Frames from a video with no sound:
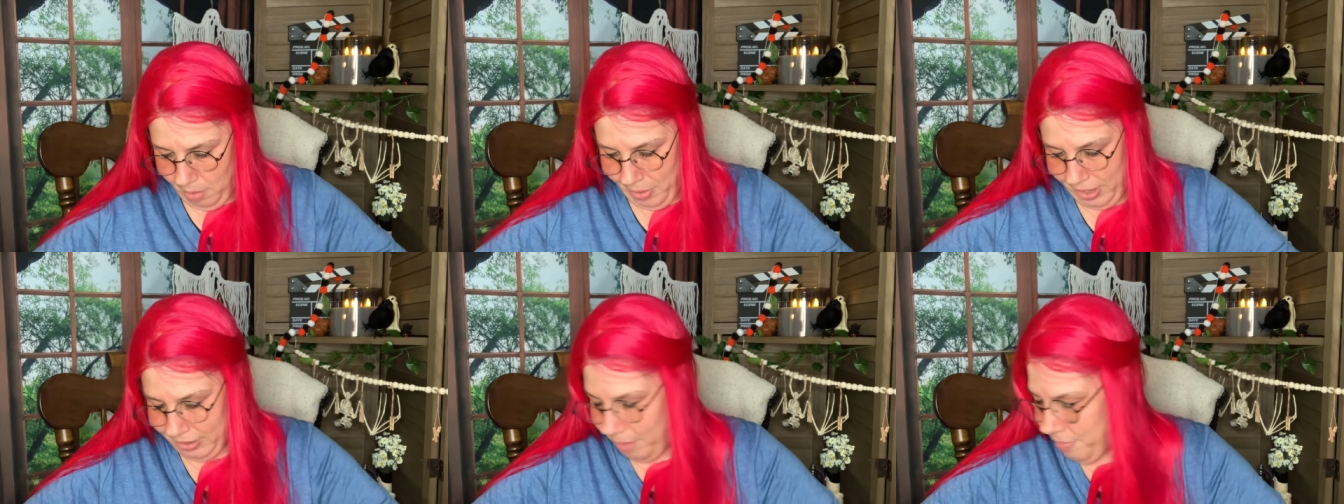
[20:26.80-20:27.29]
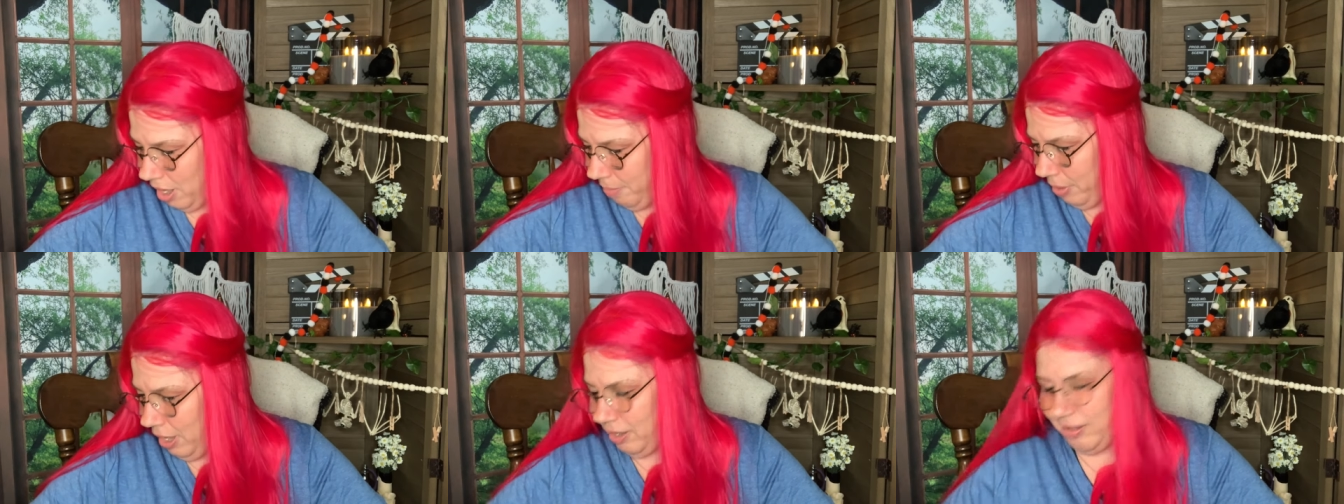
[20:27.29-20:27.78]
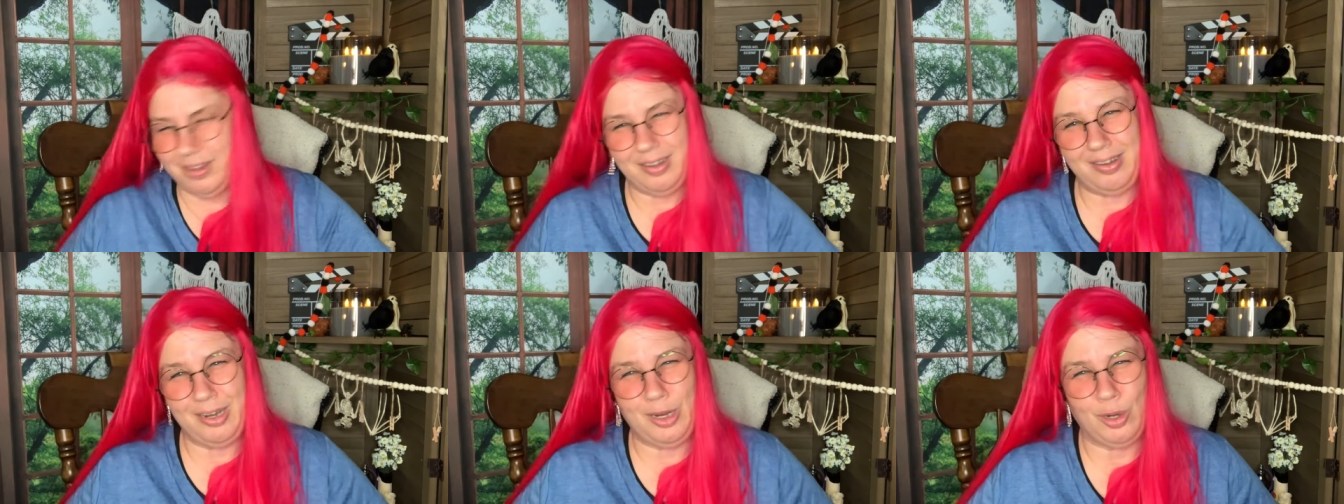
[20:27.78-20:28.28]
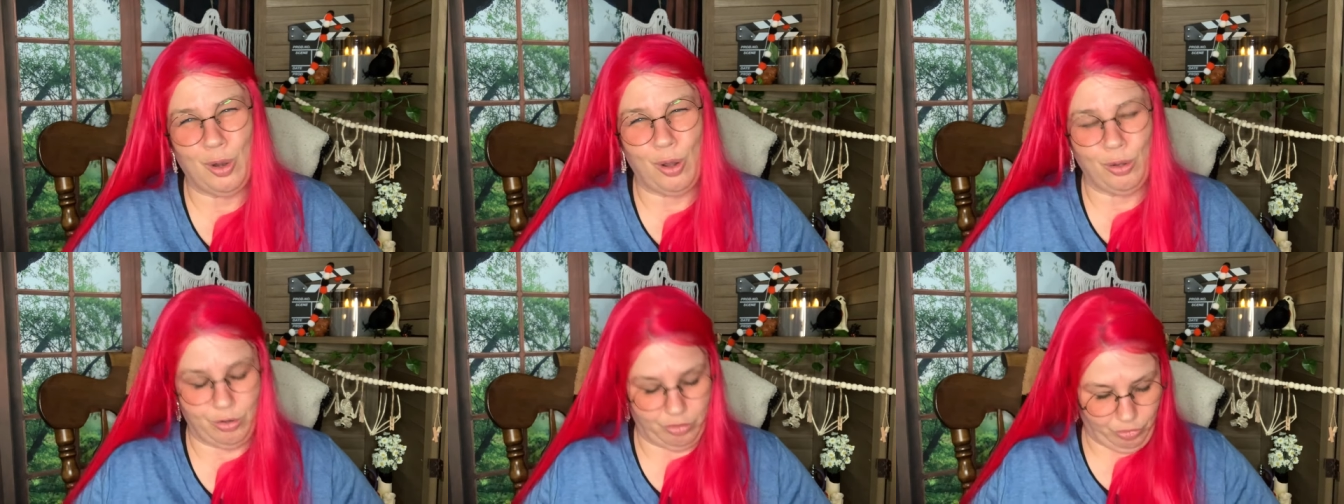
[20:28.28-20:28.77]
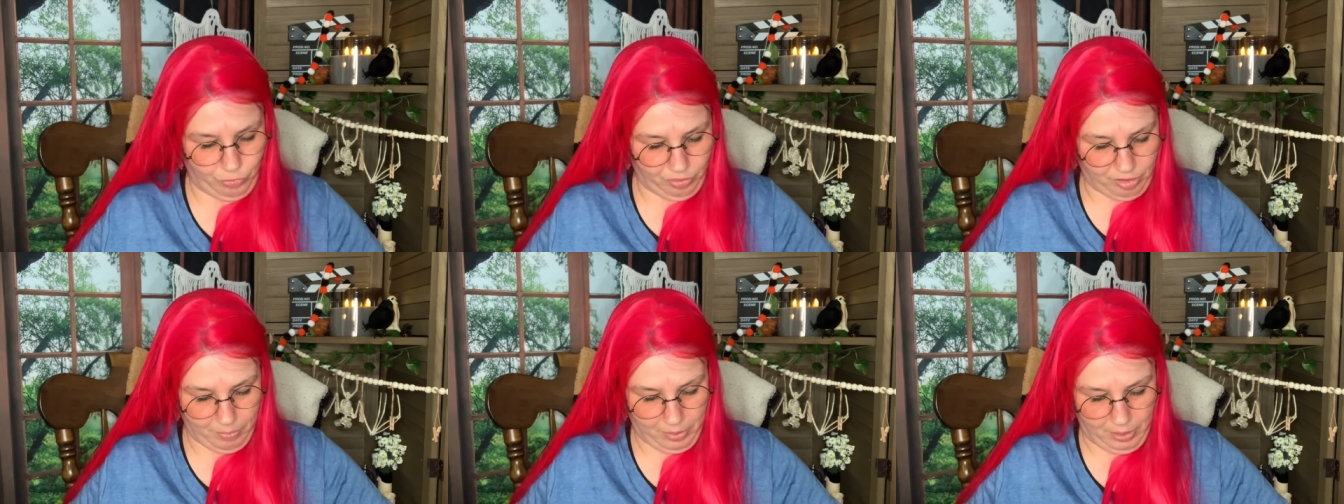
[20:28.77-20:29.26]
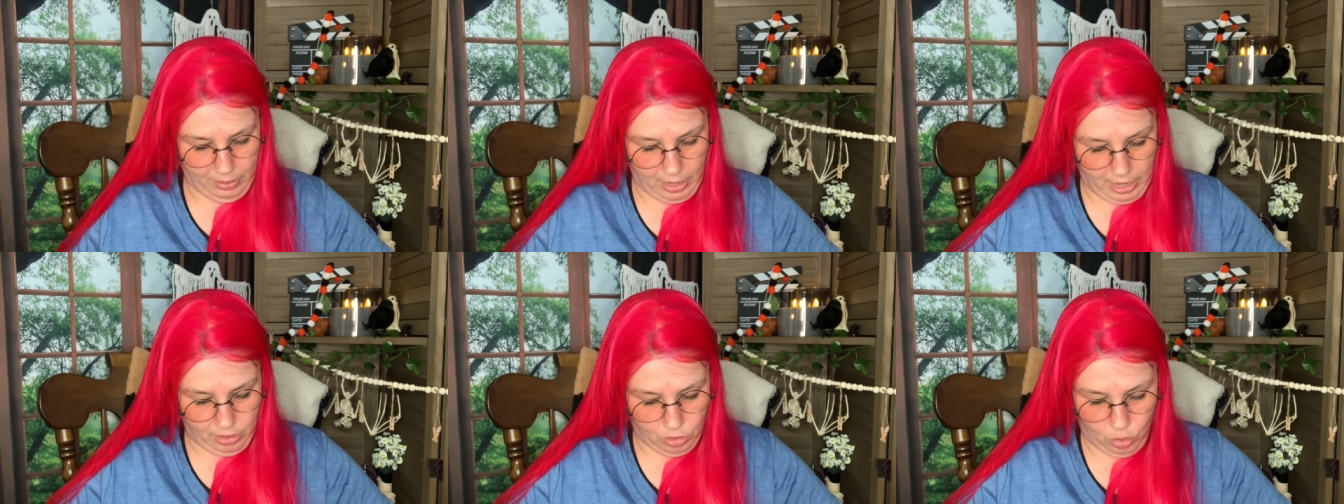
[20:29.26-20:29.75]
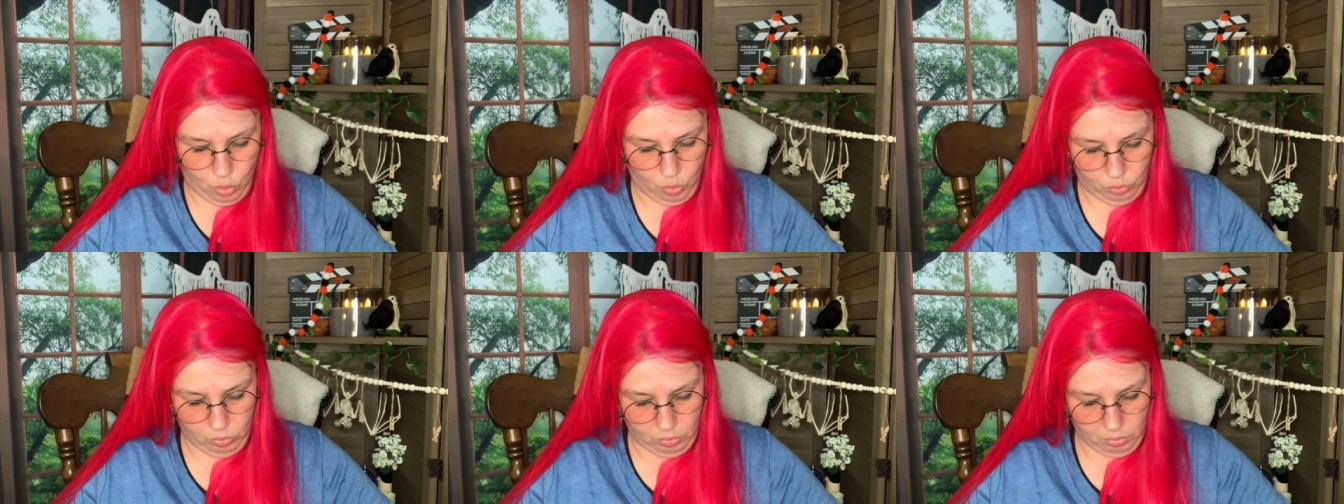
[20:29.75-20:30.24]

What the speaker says: Because I'm not paying $16 for something that I didn't order.